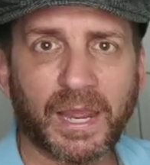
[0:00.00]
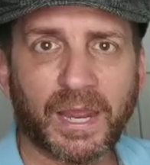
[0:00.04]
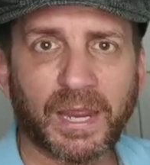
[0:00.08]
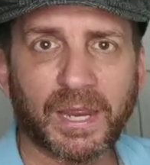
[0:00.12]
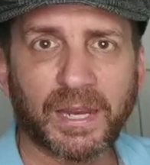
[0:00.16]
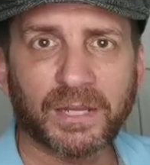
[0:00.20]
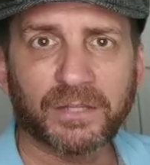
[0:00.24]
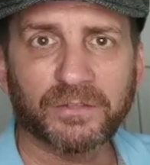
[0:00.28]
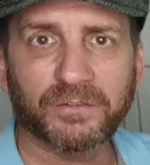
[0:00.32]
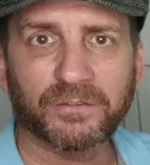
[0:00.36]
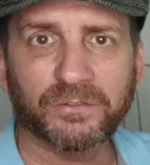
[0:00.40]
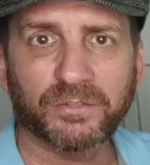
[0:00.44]

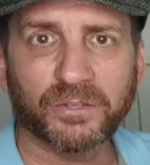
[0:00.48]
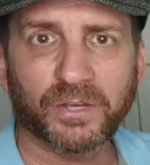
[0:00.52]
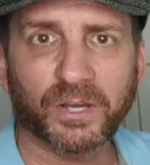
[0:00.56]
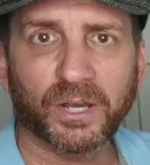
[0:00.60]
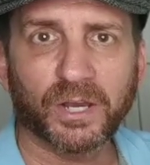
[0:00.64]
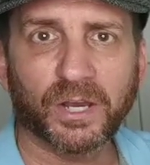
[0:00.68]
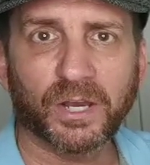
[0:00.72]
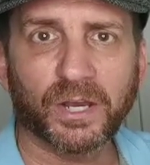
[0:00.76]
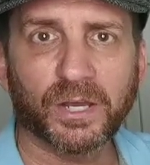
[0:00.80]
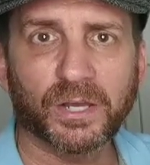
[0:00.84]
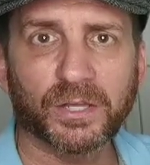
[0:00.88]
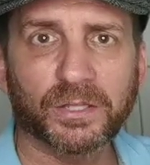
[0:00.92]
And
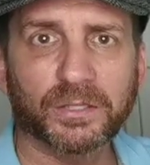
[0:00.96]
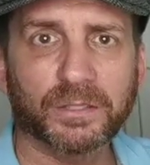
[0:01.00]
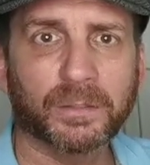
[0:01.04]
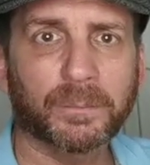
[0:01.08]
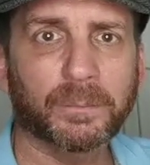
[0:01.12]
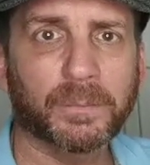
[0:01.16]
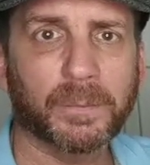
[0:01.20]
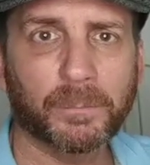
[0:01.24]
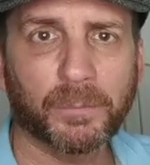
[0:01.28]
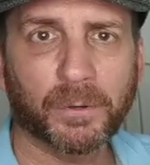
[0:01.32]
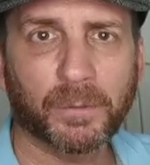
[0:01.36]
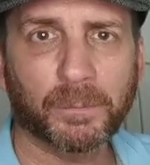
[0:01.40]

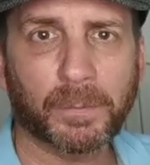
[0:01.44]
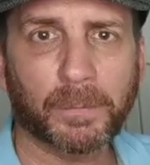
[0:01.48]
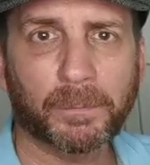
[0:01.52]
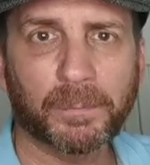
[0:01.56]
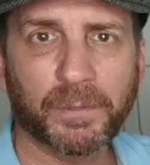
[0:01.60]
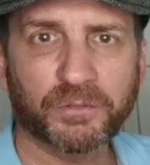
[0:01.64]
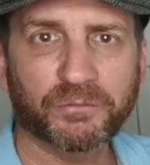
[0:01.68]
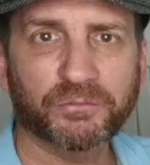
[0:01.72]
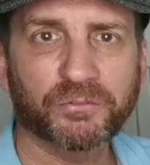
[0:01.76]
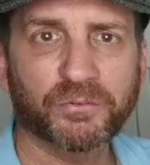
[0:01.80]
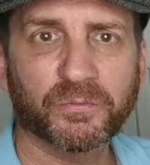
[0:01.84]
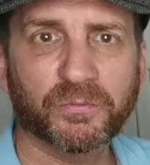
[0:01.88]
let me put up a
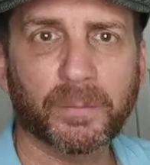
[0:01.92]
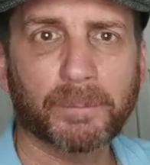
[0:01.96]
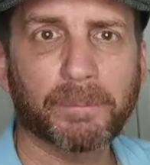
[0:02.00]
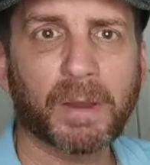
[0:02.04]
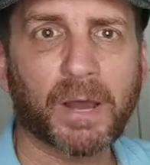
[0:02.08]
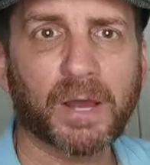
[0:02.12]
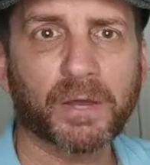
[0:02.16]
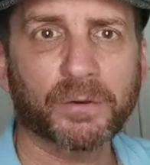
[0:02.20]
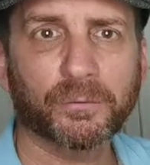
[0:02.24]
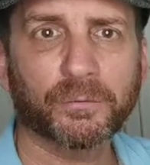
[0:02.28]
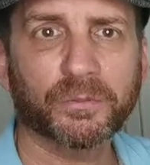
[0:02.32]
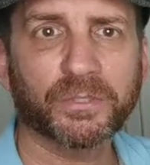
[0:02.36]
picture of the
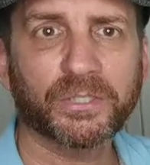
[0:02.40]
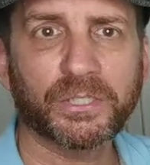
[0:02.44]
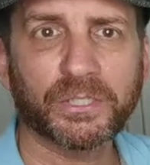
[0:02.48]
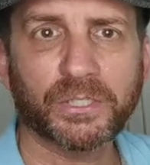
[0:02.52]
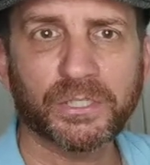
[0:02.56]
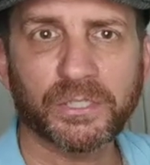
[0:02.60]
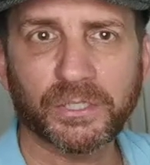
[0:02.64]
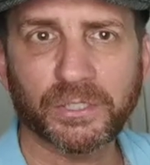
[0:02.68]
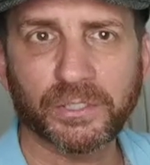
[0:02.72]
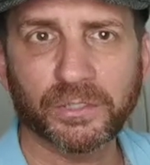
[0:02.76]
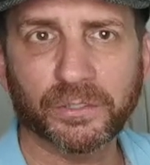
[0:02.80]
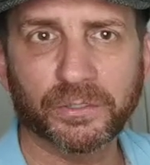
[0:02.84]
bottle
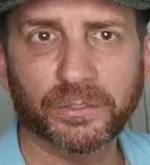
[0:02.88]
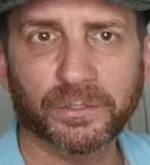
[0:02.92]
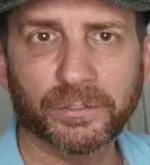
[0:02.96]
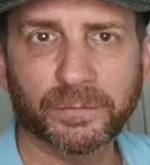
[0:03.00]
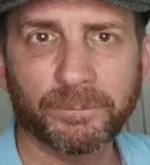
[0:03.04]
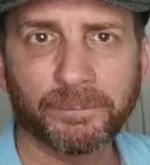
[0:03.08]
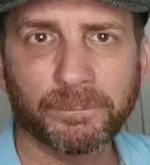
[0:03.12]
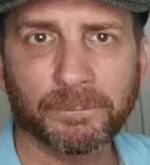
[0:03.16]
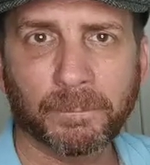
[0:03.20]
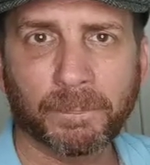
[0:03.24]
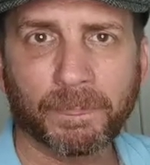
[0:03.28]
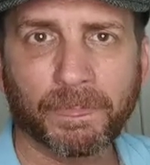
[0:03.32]

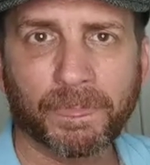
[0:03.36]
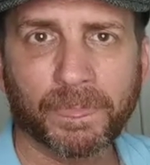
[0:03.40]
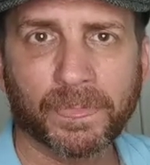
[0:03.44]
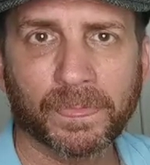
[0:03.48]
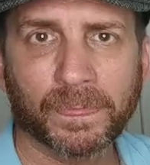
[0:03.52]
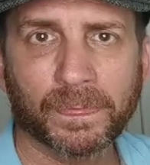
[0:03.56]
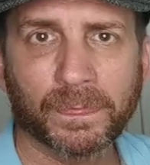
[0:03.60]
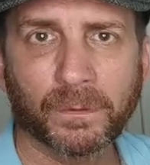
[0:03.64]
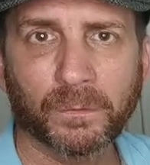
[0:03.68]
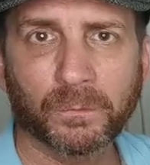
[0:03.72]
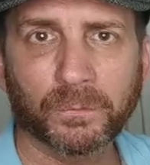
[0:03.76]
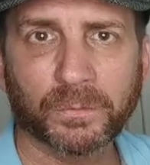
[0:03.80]
here.
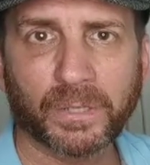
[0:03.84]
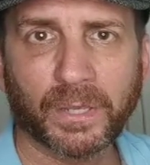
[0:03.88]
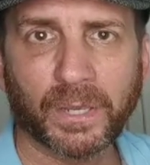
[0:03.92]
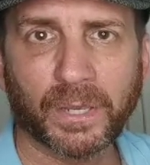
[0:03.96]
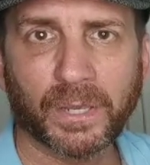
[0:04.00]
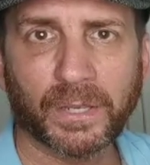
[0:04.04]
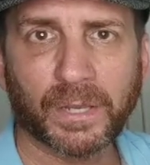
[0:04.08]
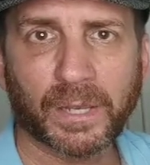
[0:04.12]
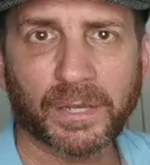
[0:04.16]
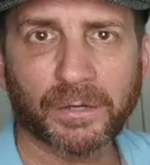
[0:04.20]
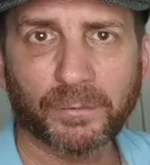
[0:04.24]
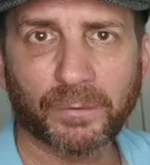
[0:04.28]

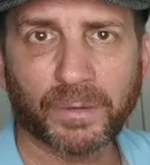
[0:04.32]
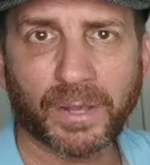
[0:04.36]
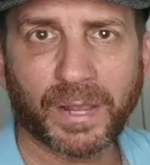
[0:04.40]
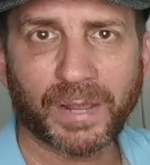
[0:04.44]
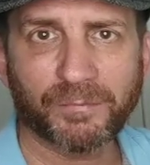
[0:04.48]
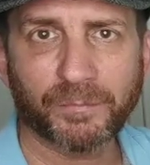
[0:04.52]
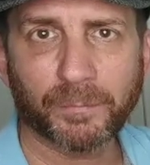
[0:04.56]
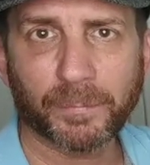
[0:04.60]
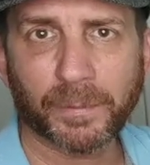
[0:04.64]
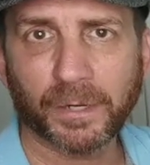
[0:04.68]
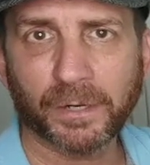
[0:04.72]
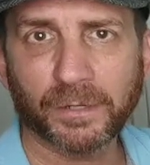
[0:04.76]
Okay, I don't
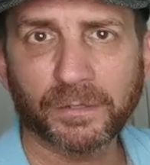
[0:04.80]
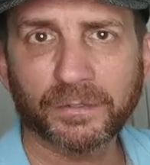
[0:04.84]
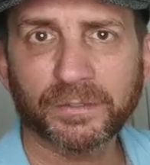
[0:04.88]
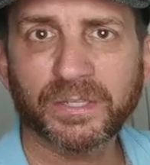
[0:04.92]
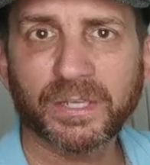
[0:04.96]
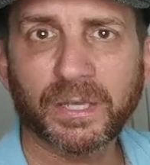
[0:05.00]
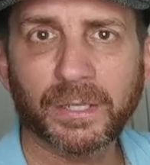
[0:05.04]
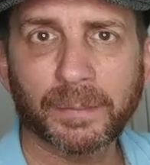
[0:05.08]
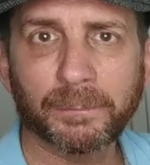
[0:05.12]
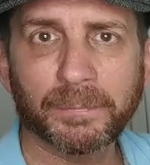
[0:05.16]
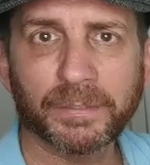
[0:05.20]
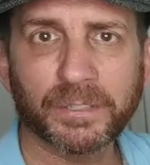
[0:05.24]
have the bottle
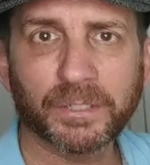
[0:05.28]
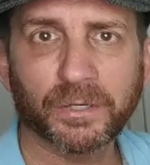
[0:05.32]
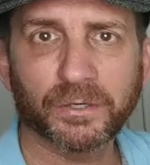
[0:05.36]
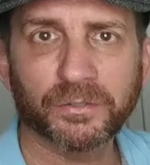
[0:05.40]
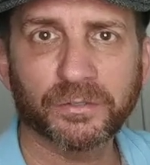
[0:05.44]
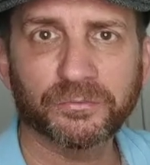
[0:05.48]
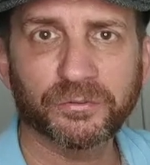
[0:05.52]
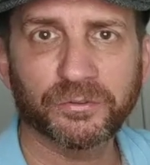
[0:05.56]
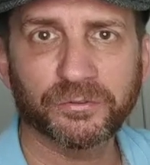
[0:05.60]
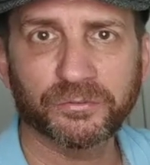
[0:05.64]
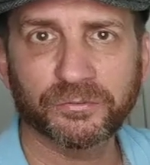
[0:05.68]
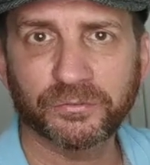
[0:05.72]
again
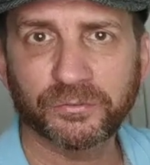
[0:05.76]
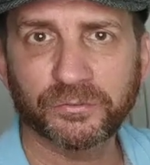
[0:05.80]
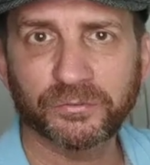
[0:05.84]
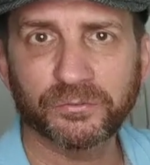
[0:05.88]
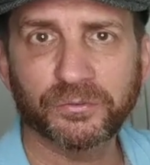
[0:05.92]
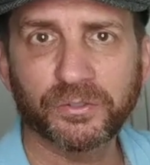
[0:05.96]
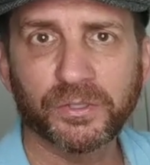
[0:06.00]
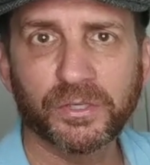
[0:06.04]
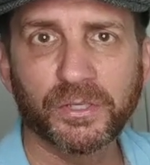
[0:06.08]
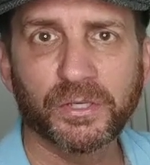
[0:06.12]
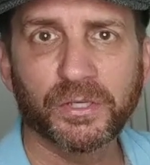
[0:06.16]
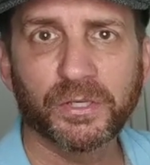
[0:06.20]
because this
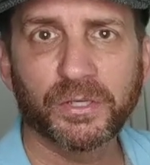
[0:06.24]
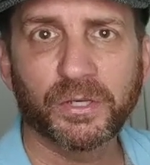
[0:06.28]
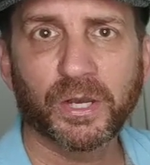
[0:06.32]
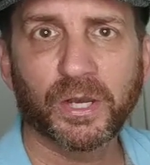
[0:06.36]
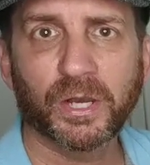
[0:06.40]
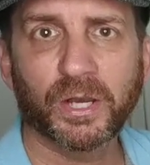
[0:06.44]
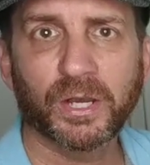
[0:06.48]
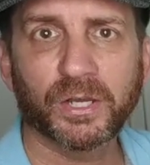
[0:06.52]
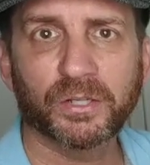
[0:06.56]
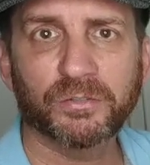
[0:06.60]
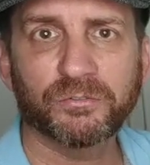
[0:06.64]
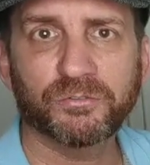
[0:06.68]
is
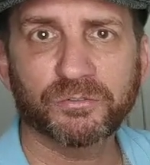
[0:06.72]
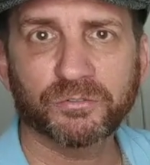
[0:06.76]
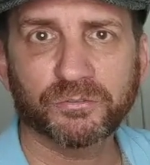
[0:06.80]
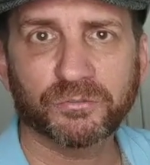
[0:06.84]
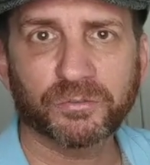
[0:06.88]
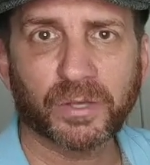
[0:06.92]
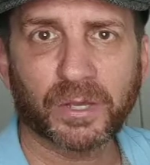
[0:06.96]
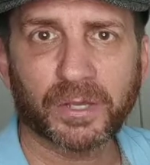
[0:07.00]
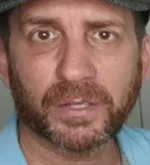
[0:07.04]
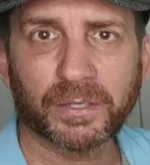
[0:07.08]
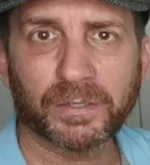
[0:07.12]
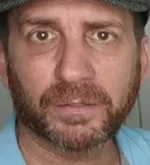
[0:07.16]
I
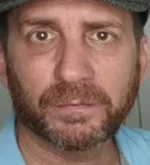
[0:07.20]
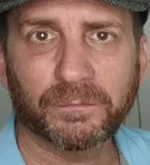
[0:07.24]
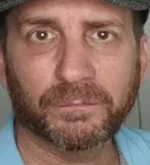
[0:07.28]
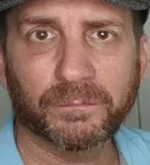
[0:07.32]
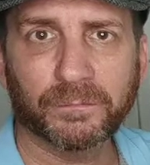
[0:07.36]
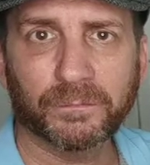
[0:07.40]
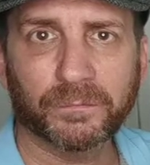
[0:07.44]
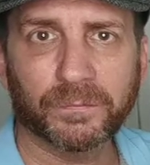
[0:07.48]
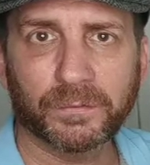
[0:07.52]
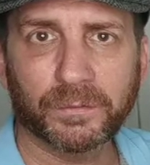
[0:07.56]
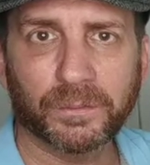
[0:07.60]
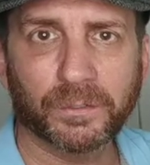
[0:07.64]

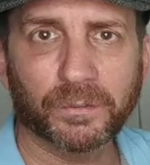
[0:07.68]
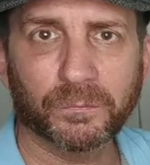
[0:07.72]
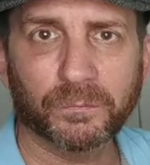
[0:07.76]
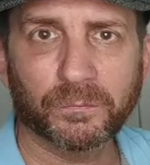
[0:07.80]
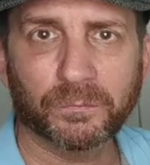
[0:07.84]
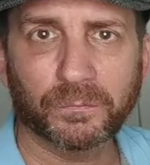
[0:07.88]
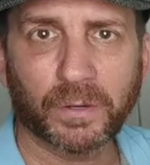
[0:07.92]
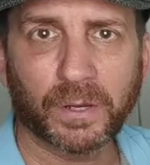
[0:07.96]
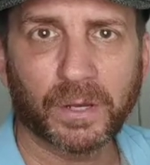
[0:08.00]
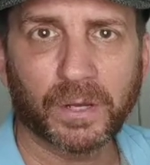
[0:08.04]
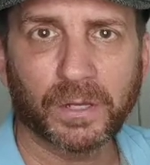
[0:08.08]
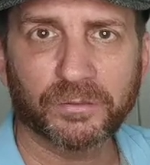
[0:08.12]

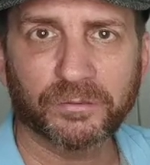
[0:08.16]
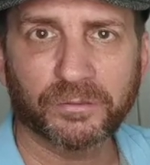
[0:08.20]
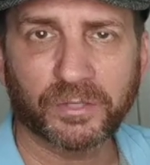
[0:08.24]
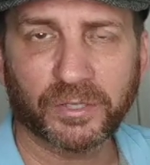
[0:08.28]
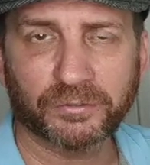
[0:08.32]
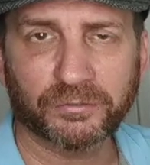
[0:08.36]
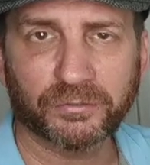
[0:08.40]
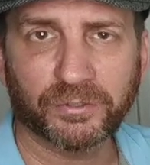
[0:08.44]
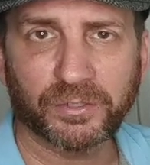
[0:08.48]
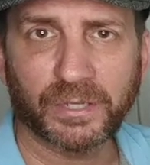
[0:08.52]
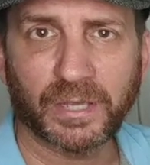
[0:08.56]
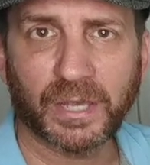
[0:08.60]

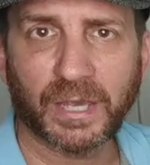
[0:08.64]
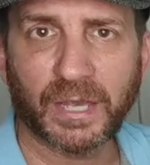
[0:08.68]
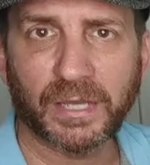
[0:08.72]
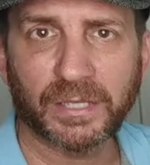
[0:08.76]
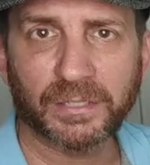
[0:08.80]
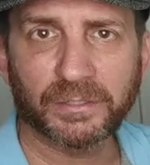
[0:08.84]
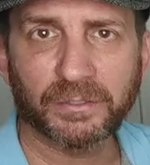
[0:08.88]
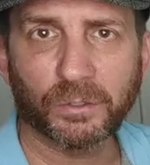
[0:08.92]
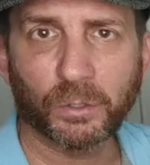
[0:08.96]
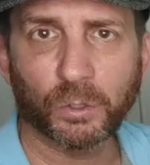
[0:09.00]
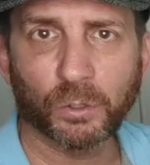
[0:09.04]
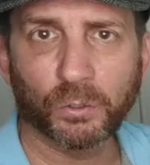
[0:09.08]
tested it
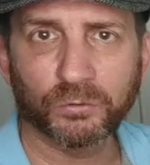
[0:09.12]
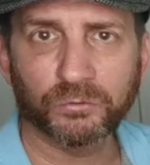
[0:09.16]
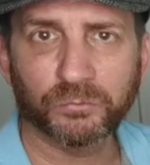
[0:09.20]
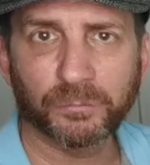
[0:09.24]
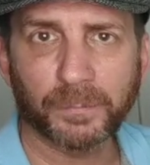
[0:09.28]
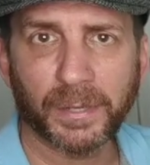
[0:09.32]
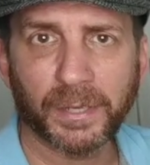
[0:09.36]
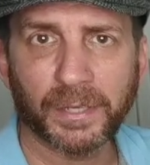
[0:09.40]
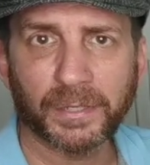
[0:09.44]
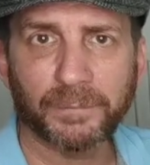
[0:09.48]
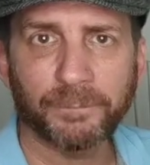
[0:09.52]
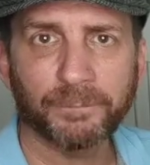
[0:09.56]
at
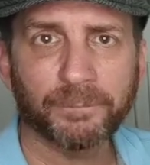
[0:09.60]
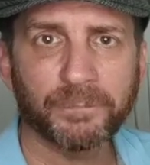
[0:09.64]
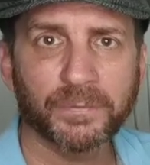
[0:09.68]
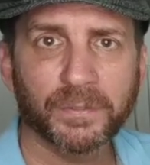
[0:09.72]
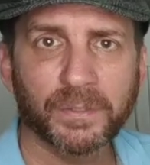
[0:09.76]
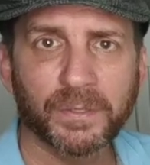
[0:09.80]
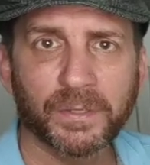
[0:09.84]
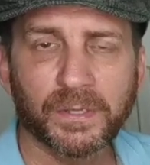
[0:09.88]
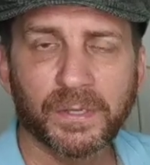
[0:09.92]
Osmé.